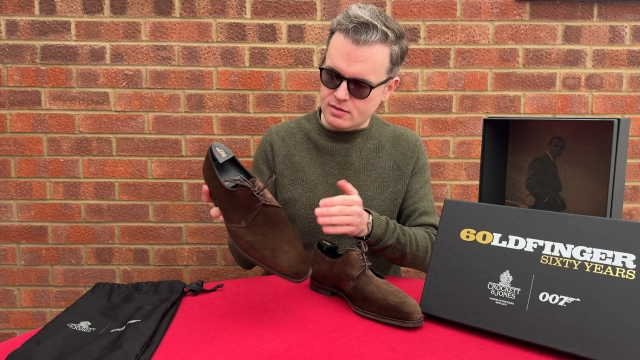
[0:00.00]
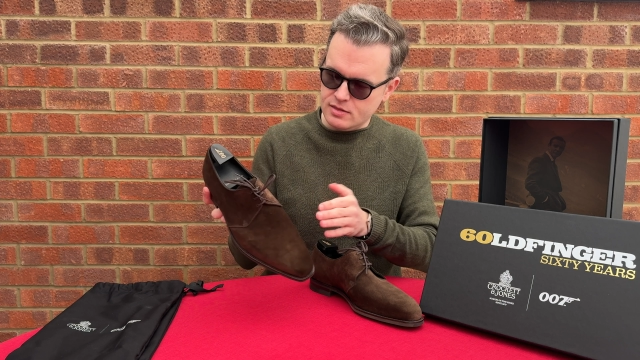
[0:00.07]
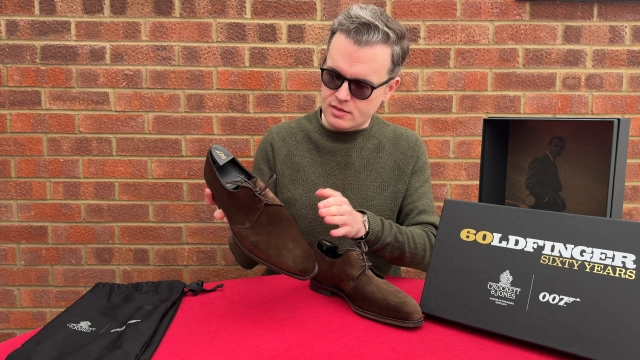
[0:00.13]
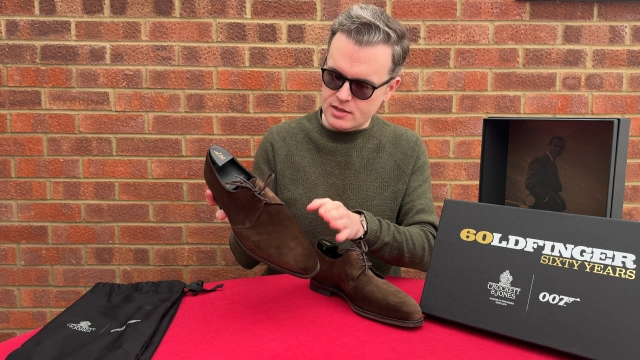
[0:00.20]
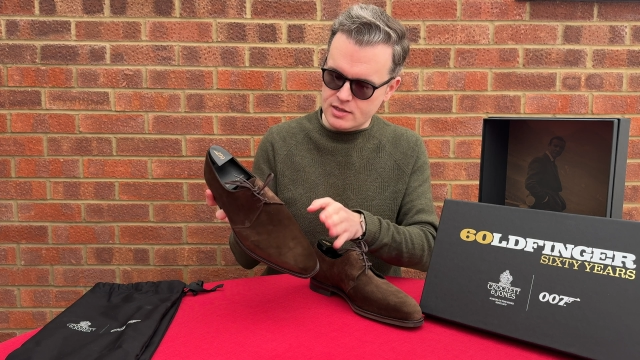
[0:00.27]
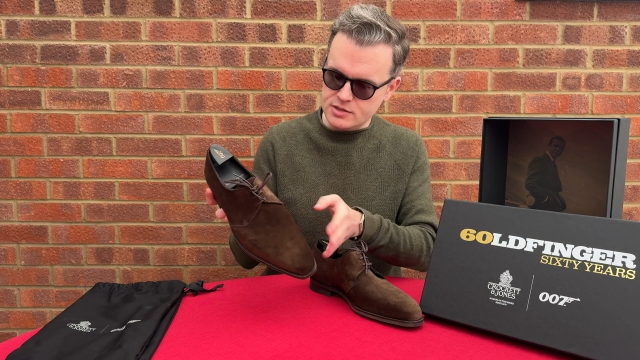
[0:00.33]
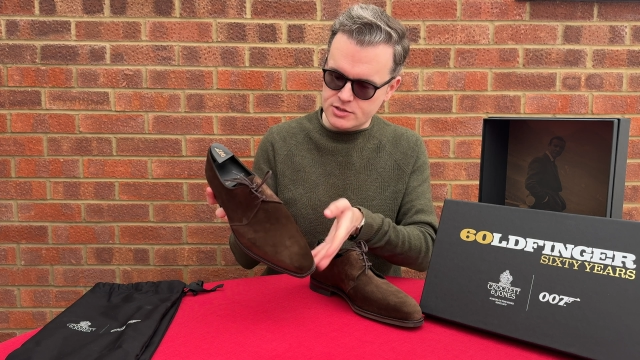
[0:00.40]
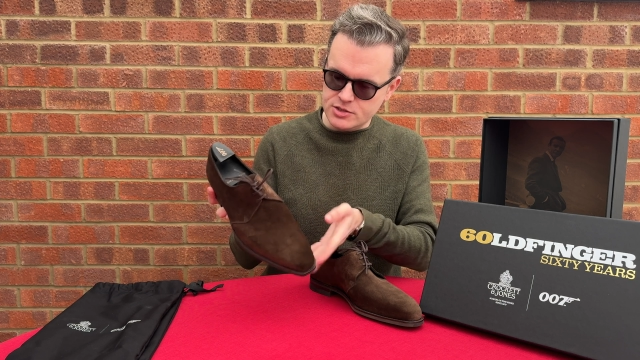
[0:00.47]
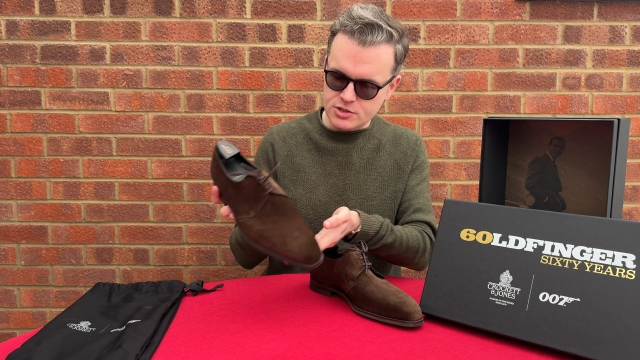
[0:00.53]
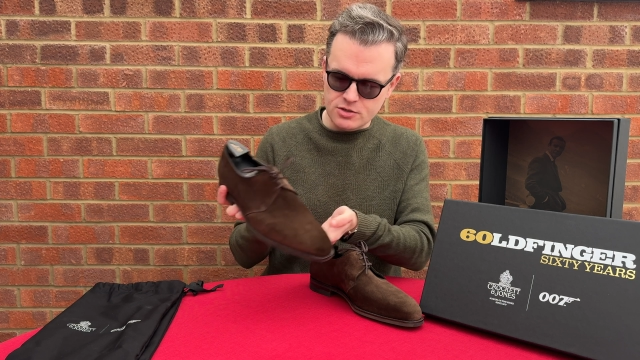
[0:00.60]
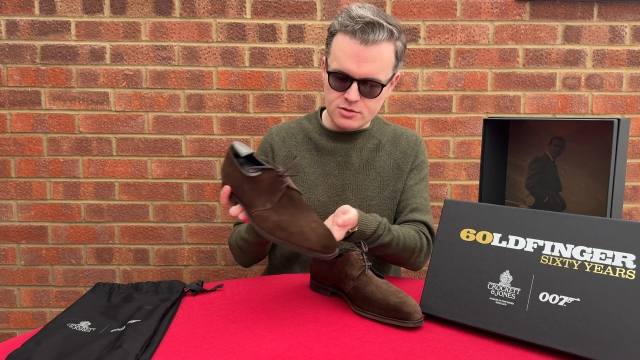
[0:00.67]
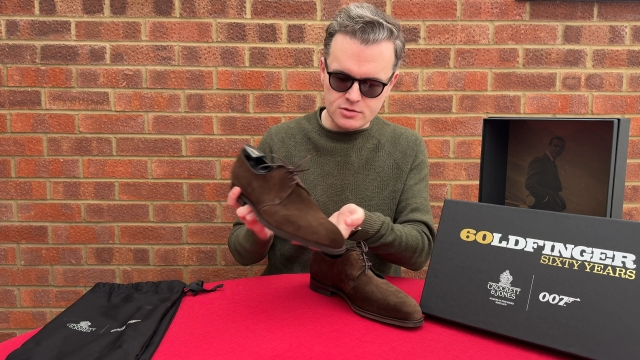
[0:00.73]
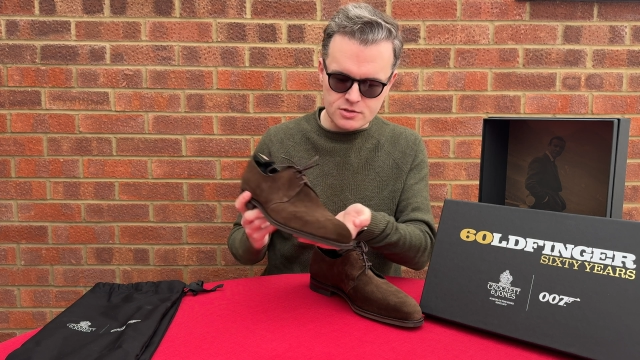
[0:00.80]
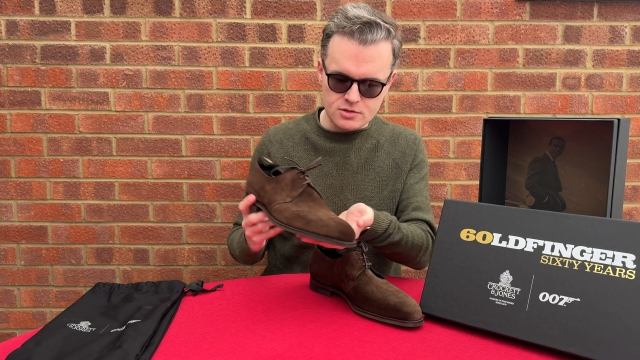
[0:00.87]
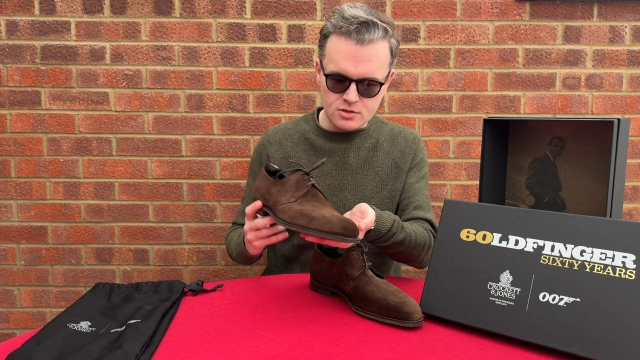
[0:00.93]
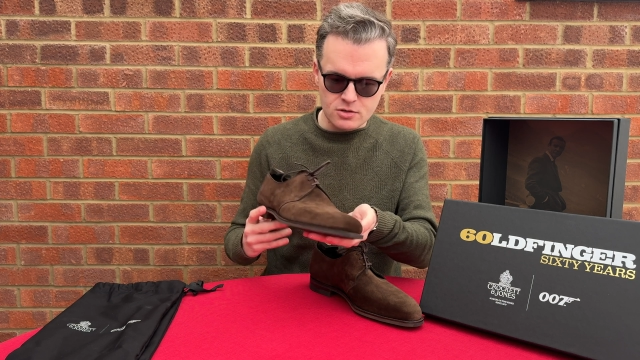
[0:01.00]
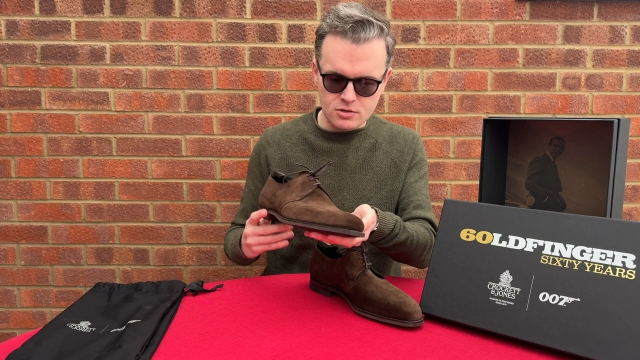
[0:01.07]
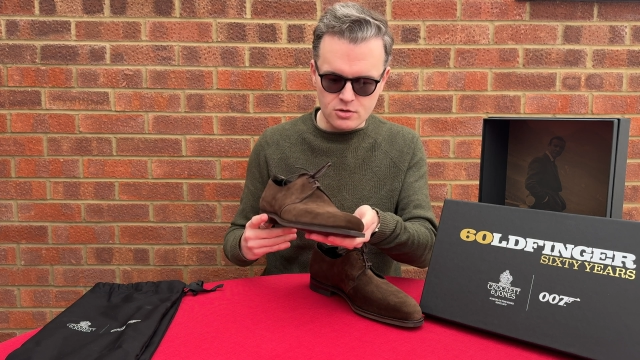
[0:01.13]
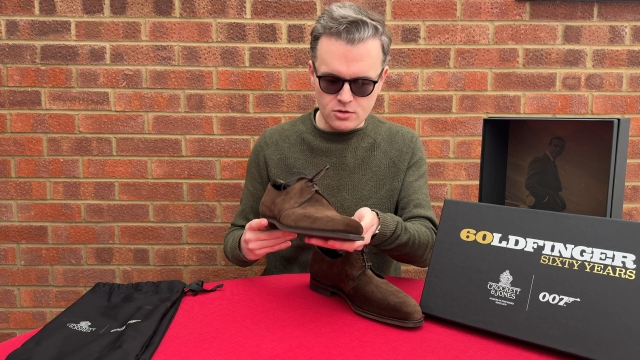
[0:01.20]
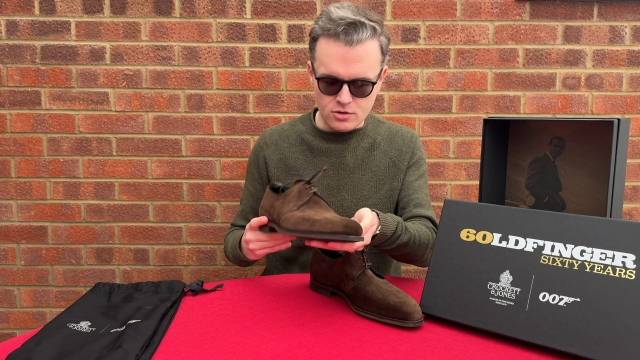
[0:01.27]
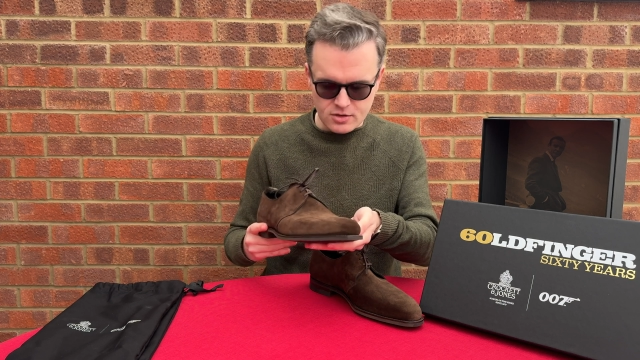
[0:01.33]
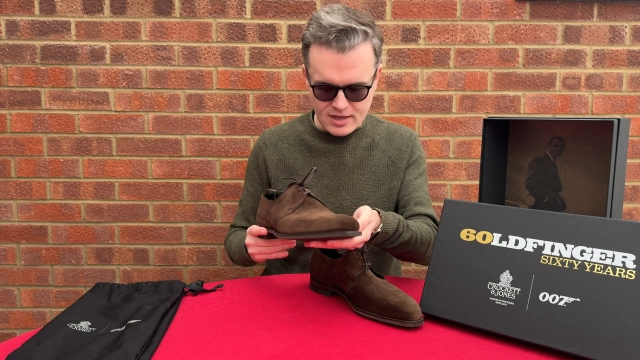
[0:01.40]
these shoes
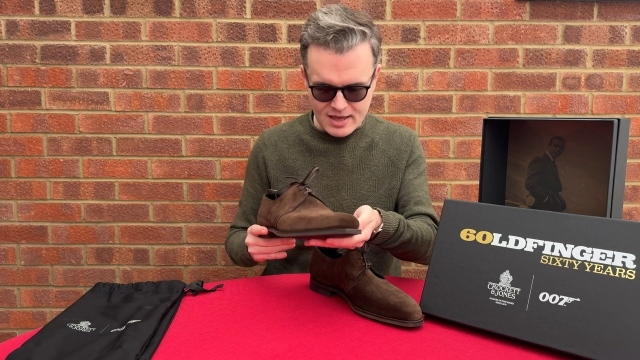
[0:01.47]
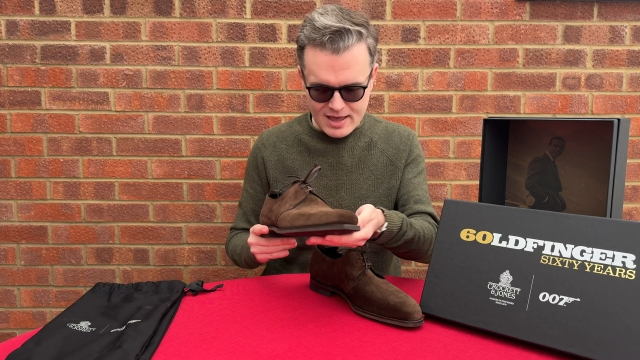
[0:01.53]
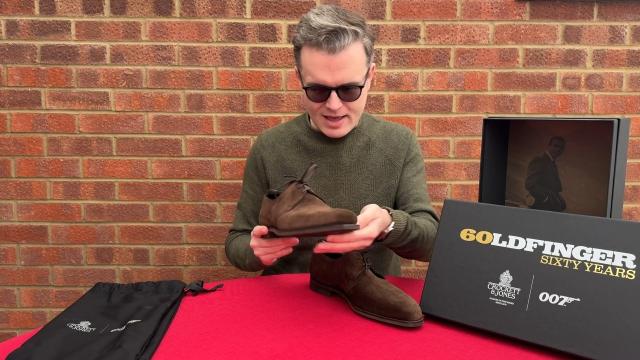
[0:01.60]
look